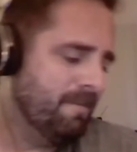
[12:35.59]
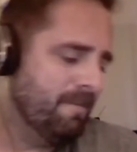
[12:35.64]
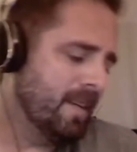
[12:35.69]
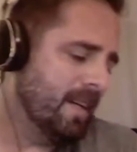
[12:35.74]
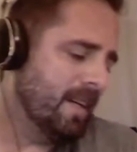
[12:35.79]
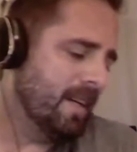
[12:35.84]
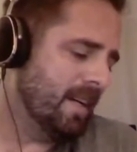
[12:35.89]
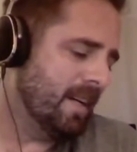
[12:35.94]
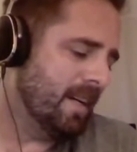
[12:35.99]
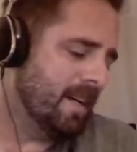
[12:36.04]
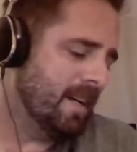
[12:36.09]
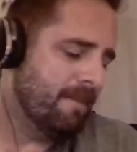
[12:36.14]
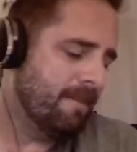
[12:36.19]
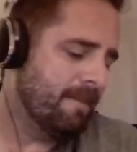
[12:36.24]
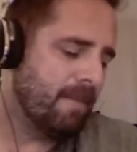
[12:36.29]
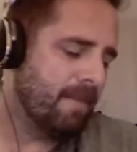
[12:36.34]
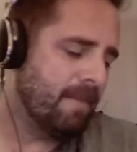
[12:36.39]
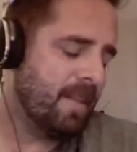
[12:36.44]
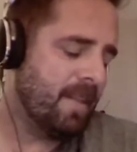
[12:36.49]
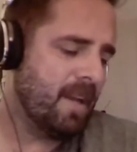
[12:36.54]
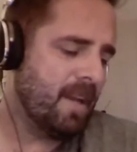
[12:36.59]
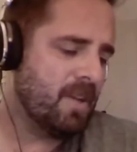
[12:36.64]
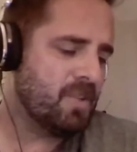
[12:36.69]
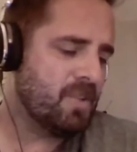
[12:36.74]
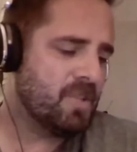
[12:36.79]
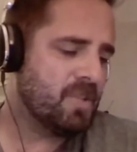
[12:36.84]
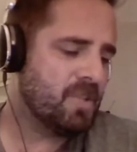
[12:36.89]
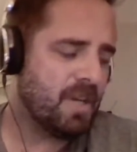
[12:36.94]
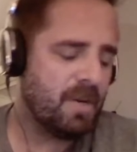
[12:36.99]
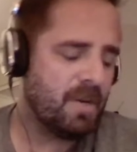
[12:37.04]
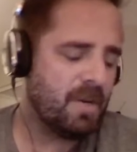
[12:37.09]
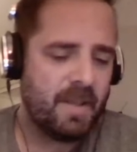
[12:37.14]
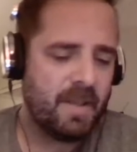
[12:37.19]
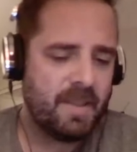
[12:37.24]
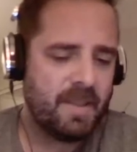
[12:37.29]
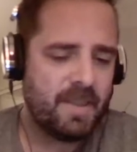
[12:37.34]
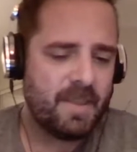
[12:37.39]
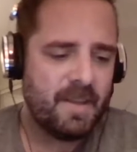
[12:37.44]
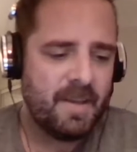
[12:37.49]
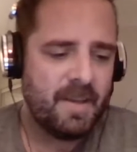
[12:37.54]
I think I'll start
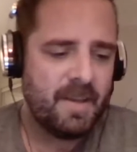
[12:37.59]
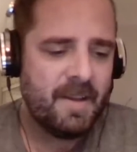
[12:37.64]
with